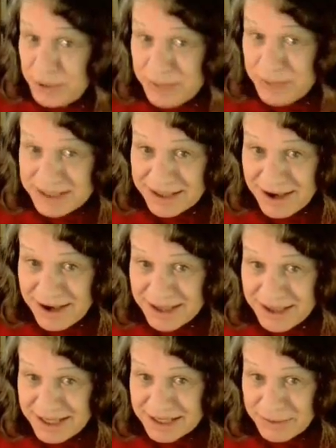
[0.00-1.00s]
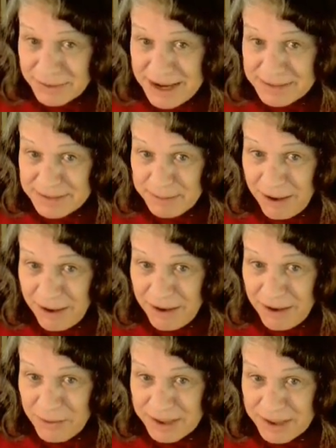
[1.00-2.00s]
missed the context,
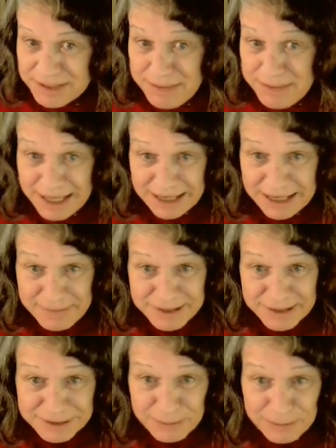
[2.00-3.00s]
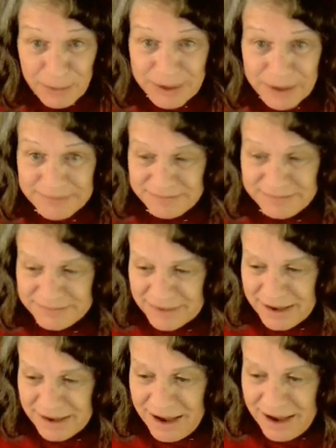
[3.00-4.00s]
Ramzpaul was making a bit of sport
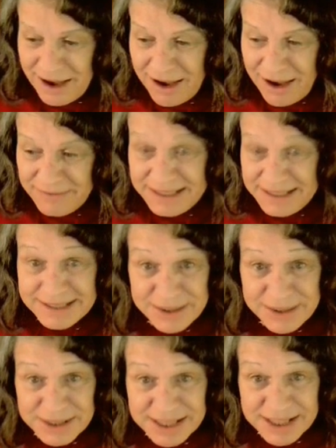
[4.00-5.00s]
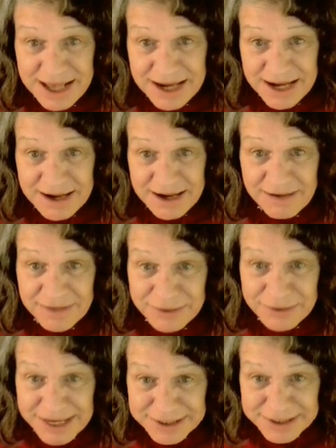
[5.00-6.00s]
of the suicide of a
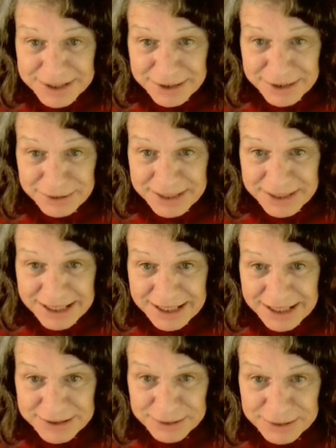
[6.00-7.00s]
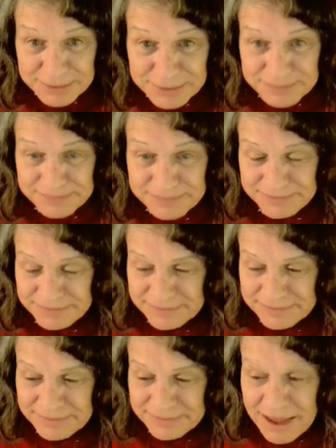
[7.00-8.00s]
transgendered teenager.
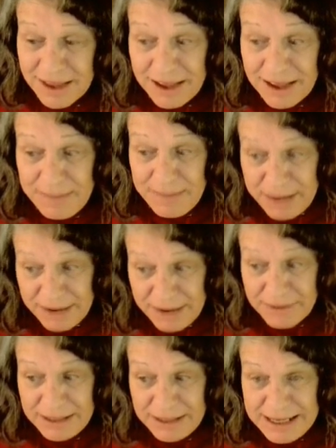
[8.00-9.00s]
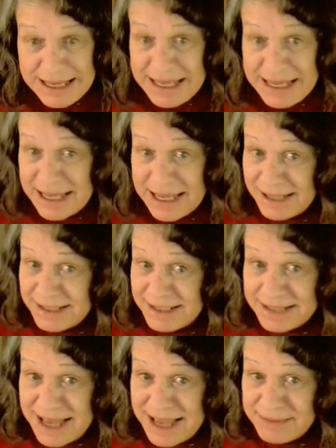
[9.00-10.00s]
Apparently, he and
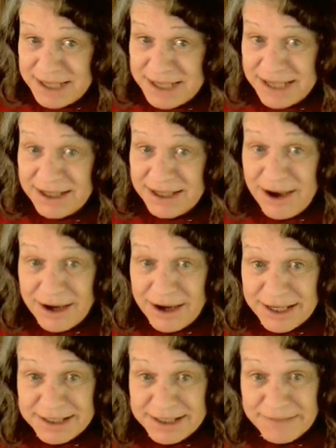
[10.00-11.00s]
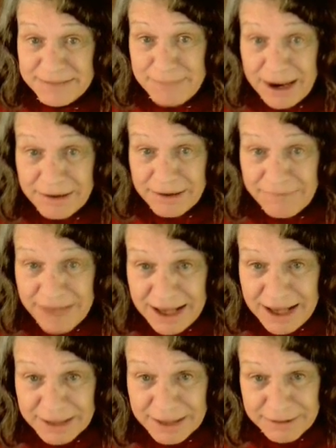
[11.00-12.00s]
his abject audience of
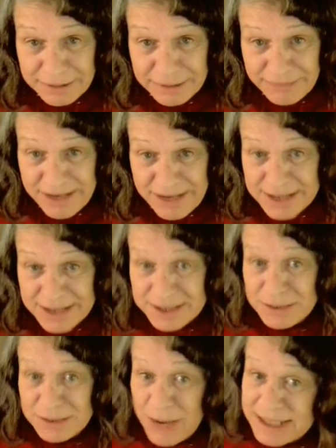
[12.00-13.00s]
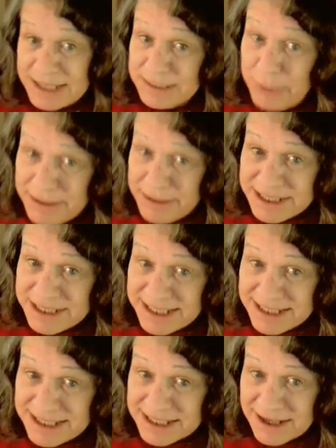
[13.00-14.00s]
microphallic crypto-fascist white
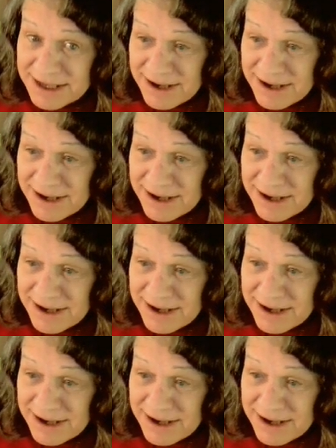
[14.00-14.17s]
supremacists